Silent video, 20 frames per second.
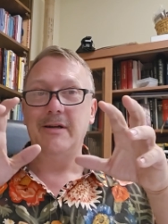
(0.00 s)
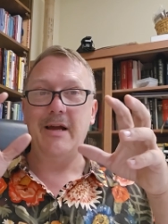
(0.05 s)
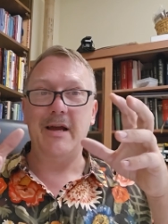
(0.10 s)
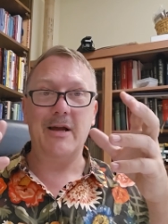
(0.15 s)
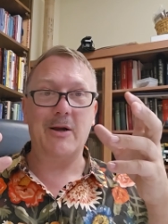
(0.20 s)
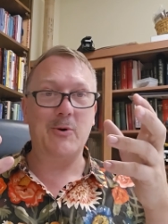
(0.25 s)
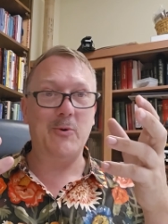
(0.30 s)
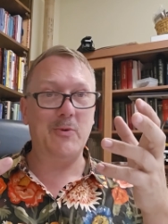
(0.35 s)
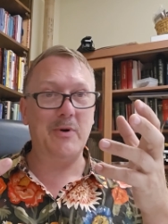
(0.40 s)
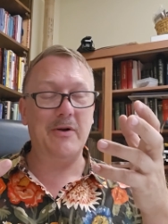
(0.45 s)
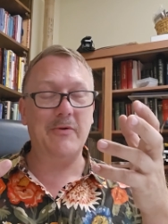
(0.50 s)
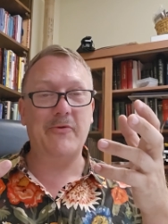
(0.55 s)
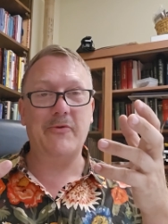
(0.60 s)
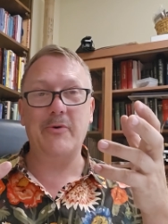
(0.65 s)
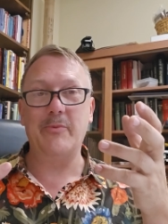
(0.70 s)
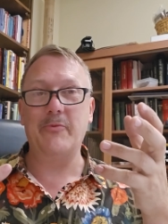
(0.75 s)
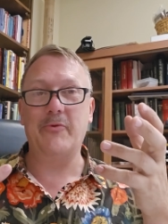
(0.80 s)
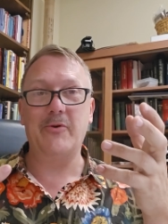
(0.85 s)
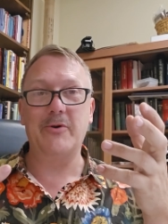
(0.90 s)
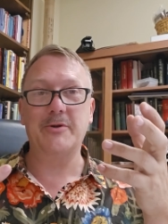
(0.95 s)
echoing
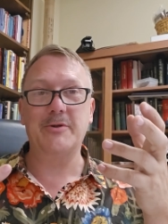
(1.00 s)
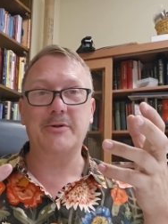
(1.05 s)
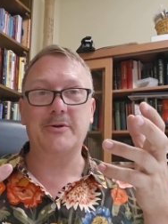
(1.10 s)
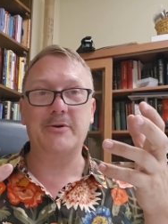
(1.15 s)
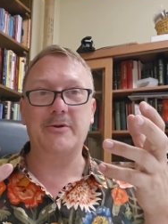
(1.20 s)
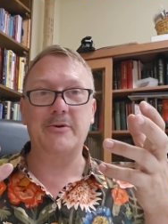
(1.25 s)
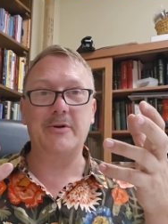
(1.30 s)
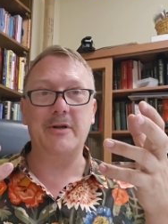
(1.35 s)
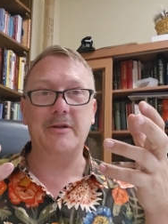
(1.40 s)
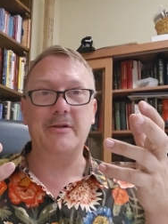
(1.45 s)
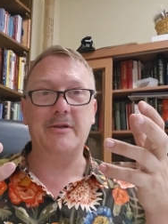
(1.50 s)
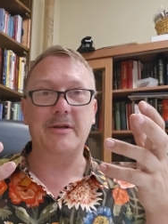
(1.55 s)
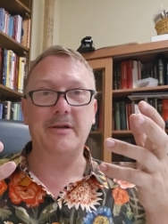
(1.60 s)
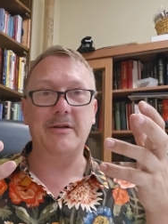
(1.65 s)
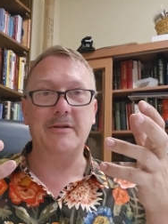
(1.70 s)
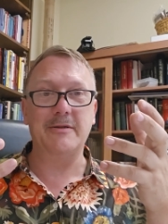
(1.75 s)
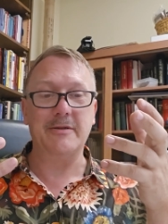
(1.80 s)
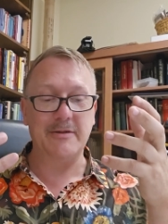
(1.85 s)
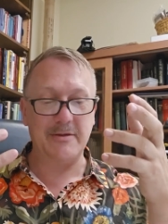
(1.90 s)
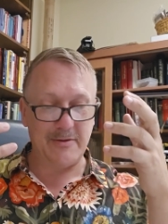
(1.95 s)
from 1
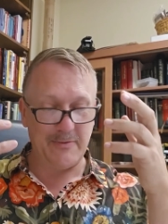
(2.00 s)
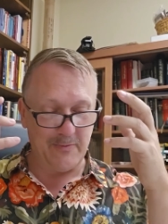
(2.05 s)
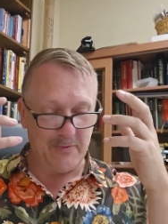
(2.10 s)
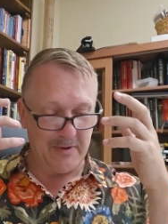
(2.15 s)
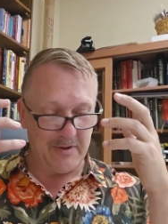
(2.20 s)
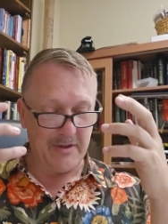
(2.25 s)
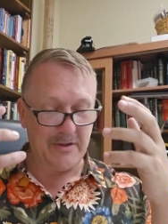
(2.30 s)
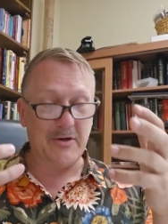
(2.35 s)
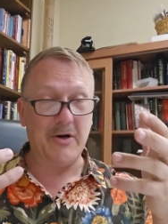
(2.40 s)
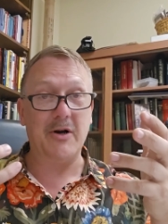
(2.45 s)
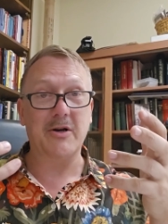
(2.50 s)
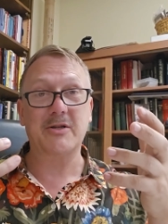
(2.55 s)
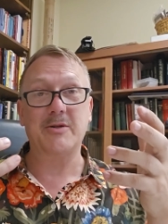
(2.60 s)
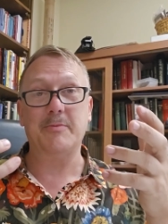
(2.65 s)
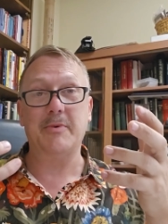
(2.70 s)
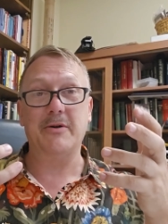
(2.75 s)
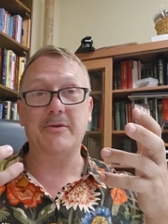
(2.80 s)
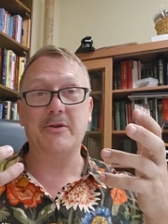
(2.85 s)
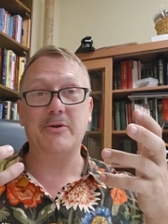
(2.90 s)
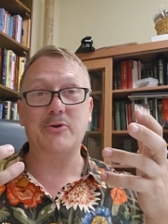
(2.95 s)
Corinthians, where he talks
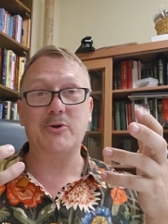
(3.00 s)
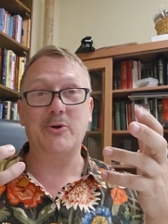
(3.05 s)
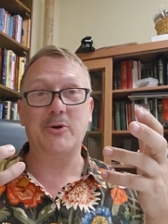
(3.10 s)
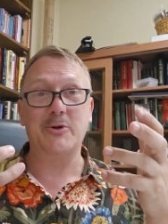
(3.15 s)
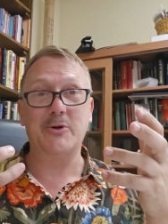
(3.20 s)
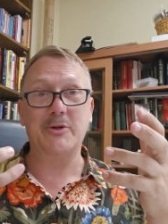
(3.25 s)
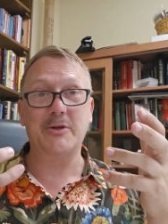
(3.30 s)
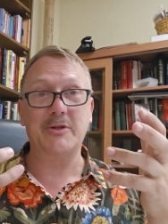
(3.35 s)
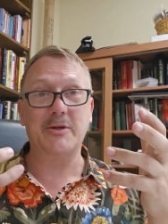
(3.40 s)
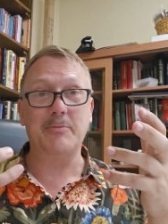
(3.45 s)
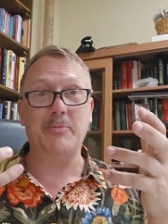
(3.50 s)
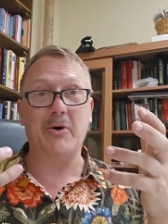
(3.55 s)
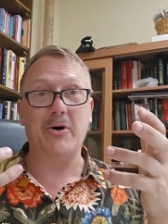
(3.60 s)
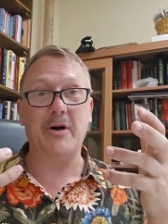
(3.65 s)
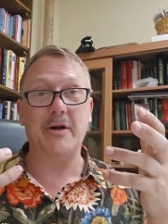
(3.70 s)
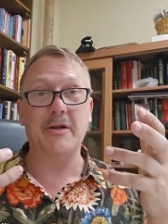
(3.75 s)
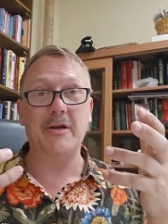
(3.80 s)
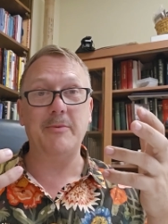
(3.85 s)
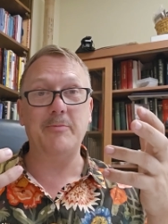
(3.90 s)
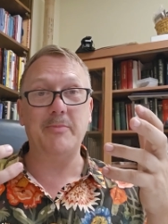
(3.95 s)
about the church as a
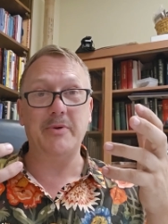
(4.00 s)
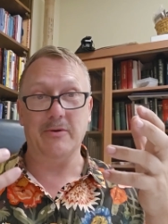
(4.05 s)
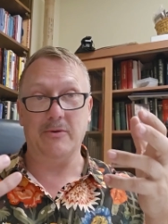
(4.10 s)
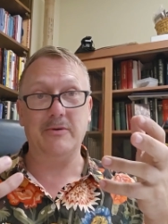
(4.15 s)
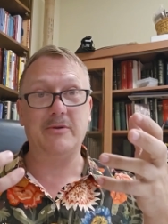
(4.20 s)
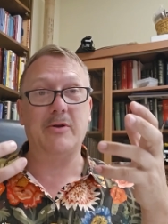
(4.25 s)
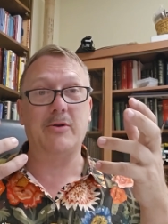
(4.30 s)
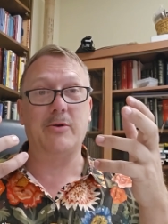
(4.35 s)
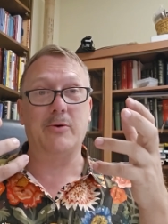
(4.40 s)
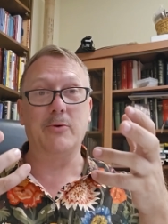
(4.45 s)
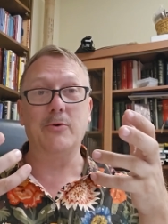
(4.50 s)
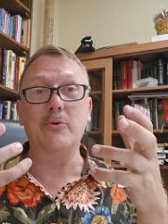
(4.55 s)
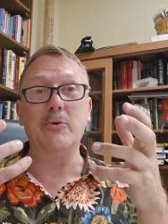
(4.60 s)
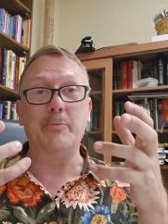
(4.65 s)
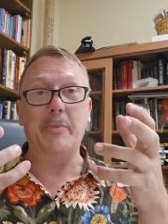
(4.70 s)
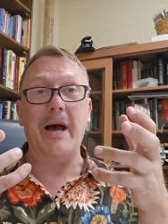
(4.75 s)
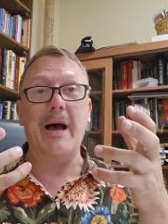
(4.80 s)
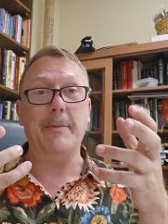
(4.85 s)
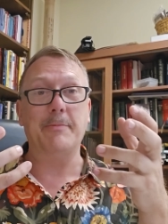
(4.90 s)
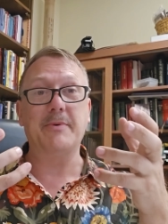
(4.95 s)
body built through
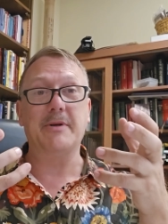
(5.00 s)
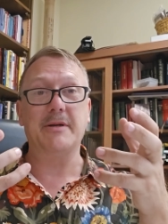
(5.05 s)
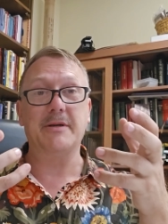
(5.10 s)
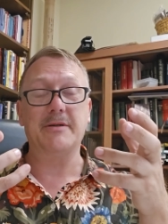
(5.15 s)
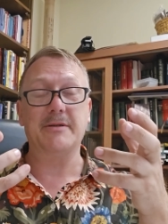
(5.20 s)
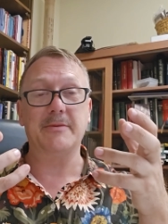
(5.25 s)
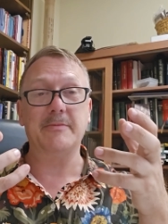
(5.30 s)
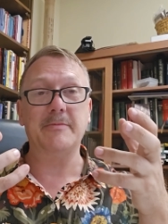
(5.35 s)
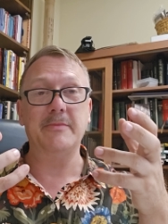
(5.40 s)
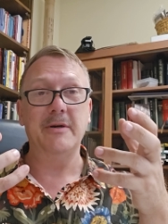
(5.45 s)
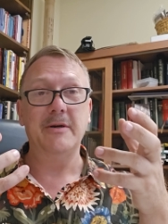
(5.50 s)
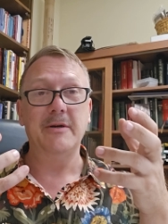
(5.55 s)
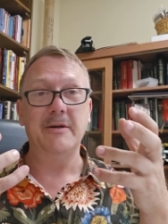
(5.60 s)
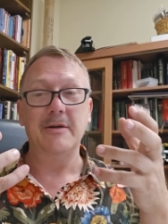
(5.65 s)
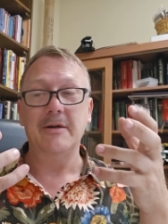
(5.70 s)
baptism,